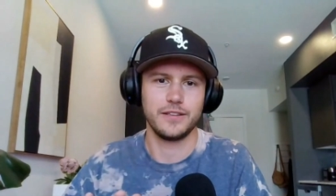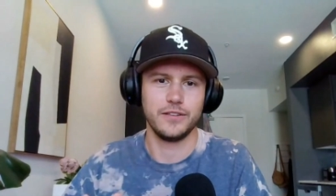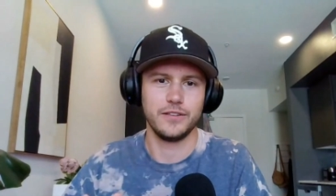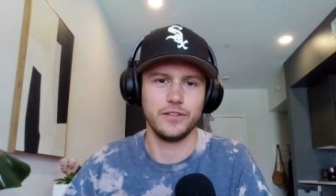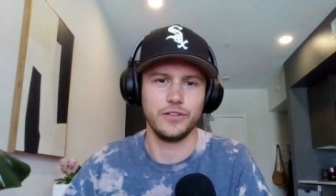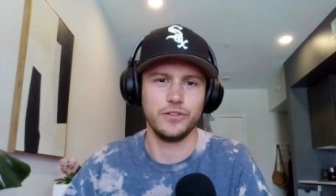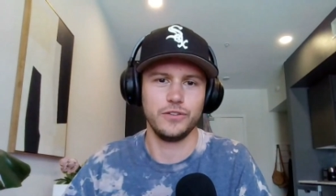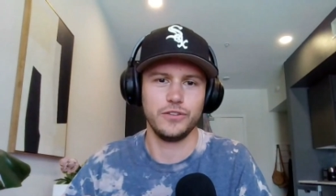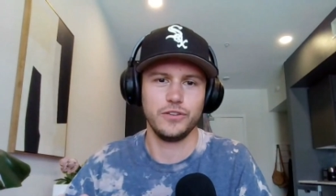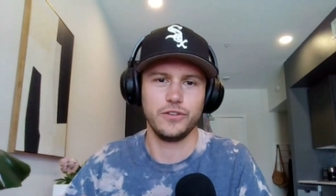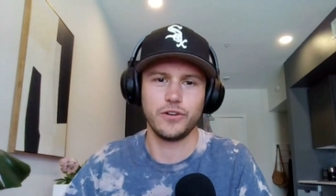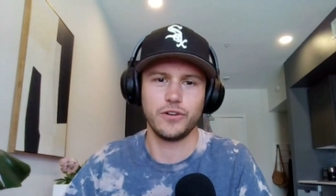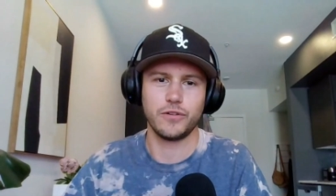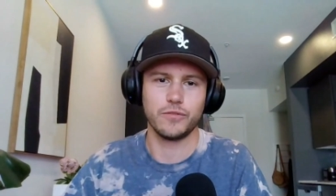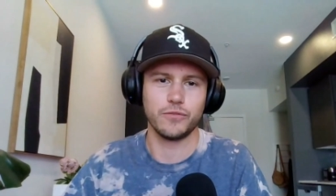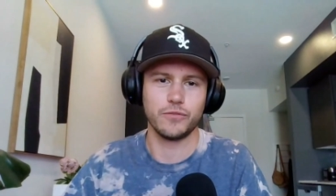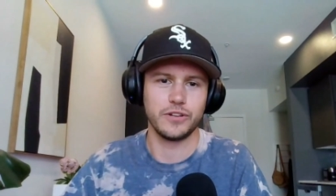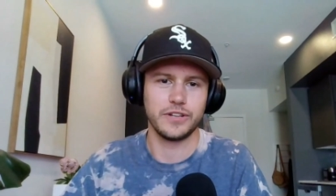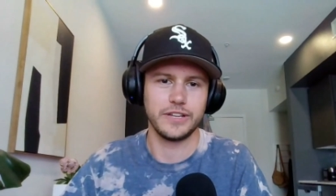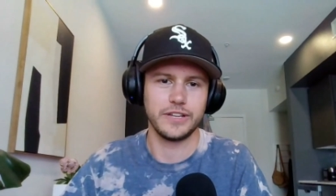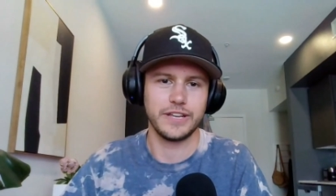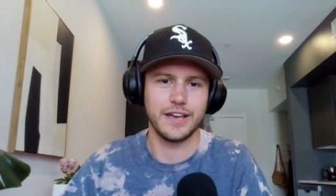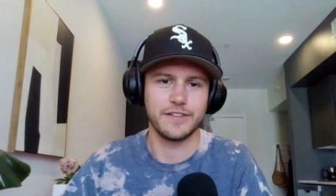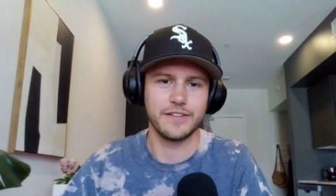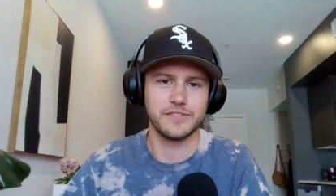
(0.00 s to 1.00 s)
you, you don't
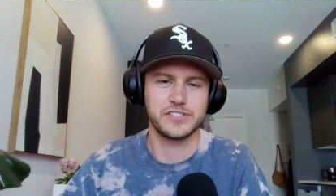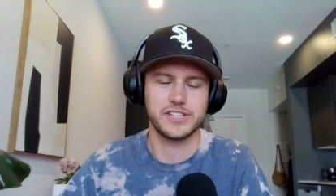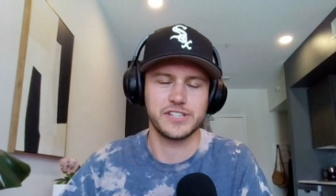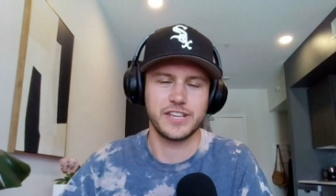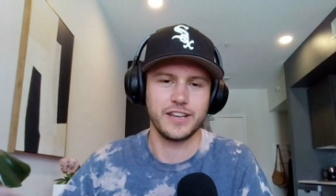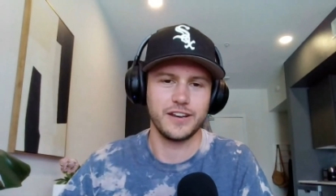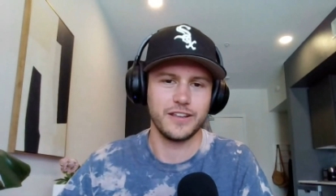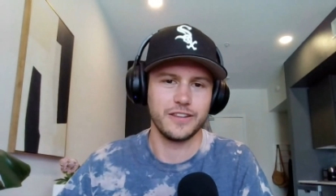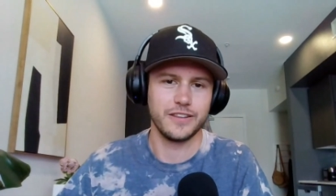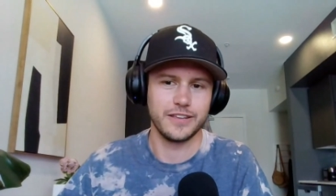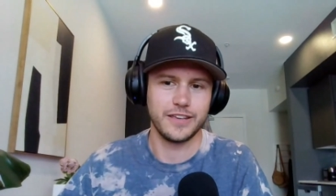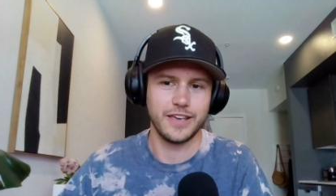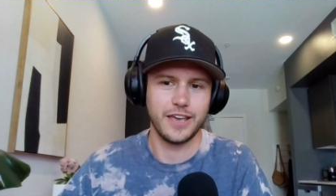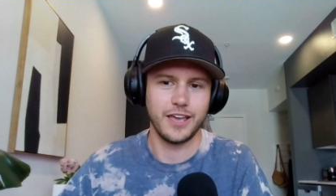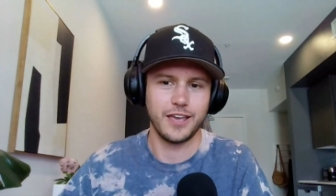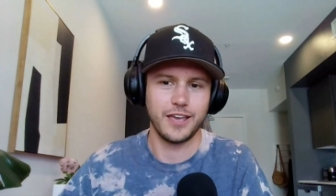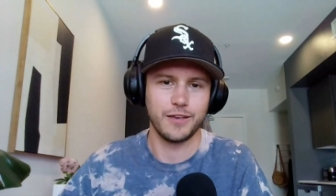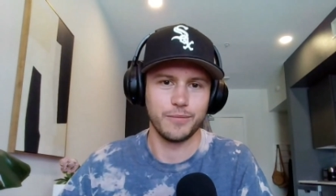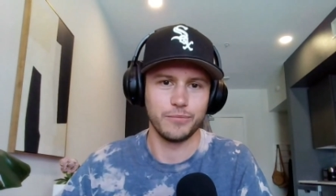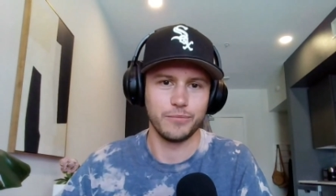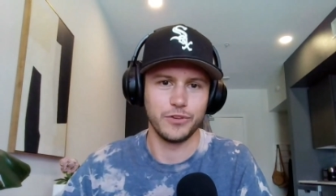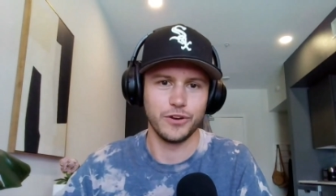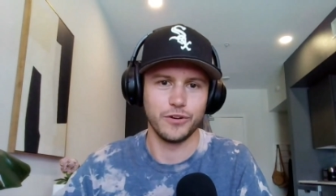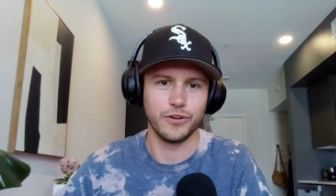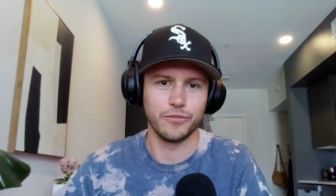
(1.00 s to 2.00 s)
really have skin in the
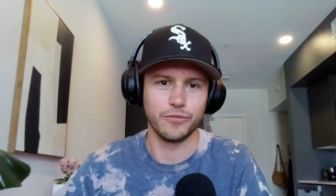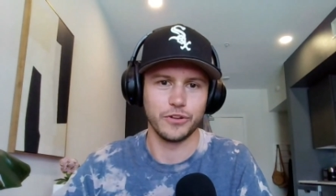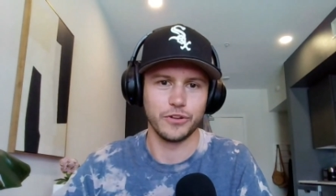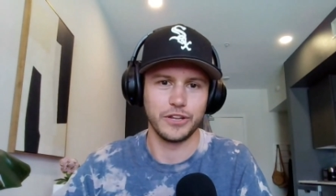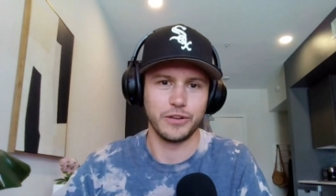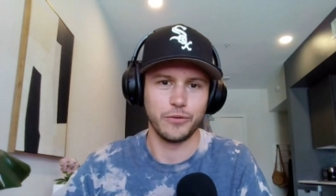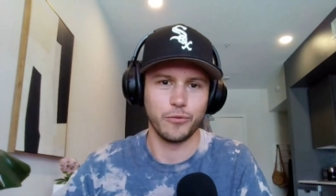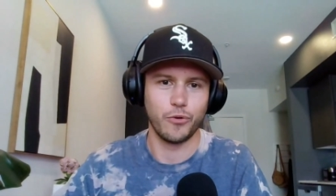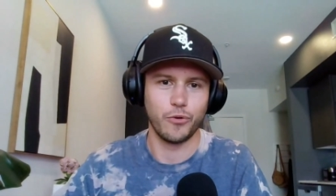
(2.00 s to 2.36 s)
game. You don't really